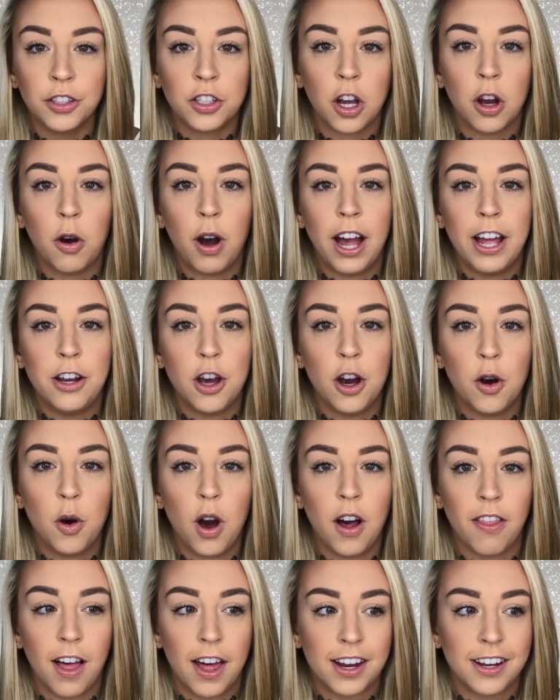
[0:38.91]
So I know
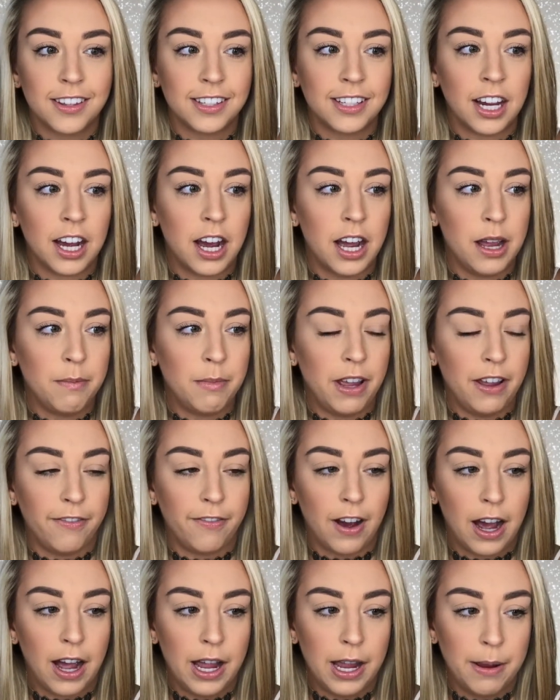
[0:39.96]
a lot of the time if
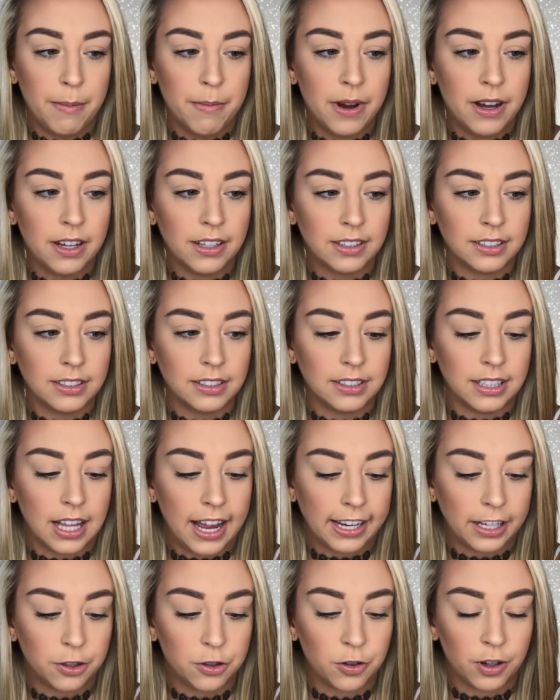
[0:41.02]
I'm
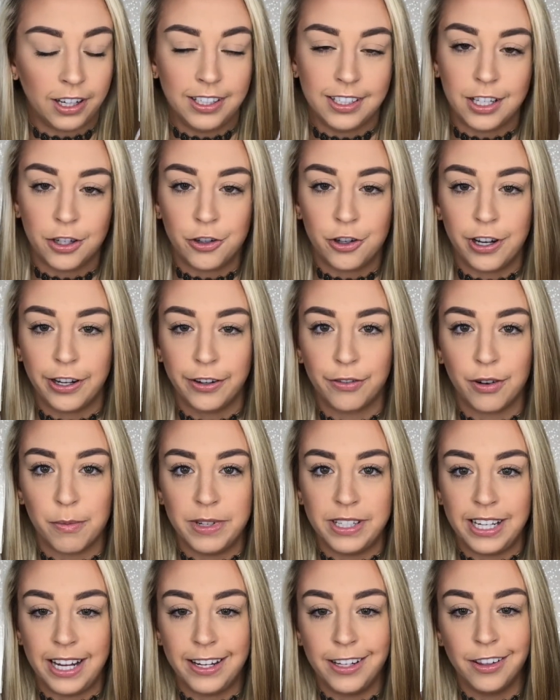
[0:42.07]
like transitioning from
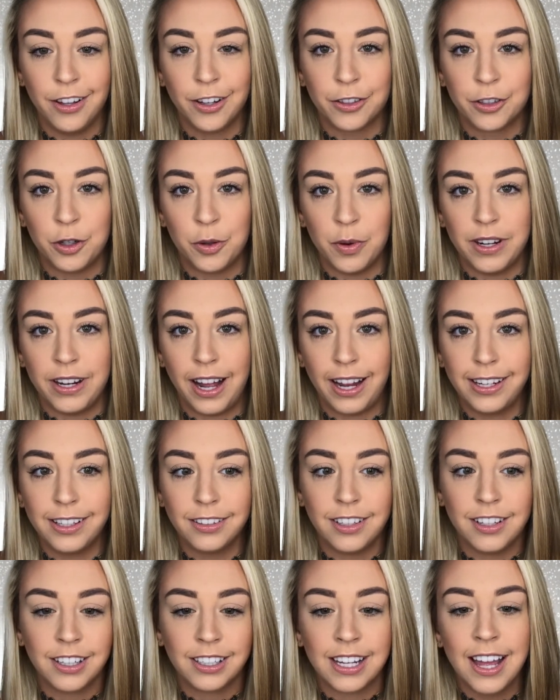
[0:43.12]
a day look to a
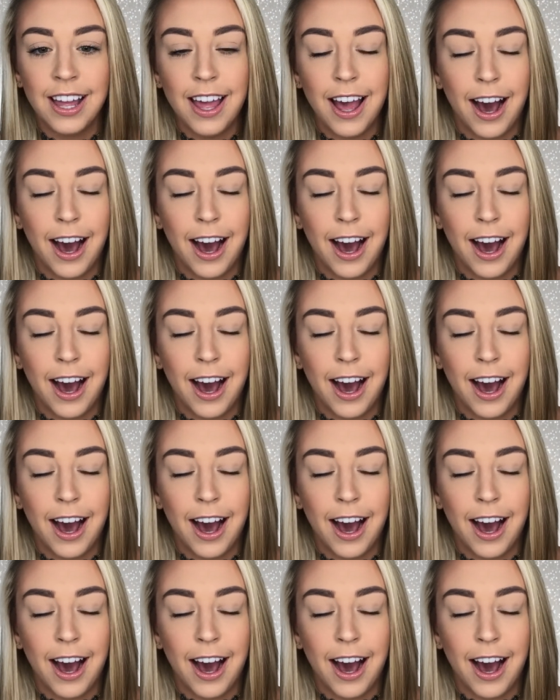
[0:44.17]
night look,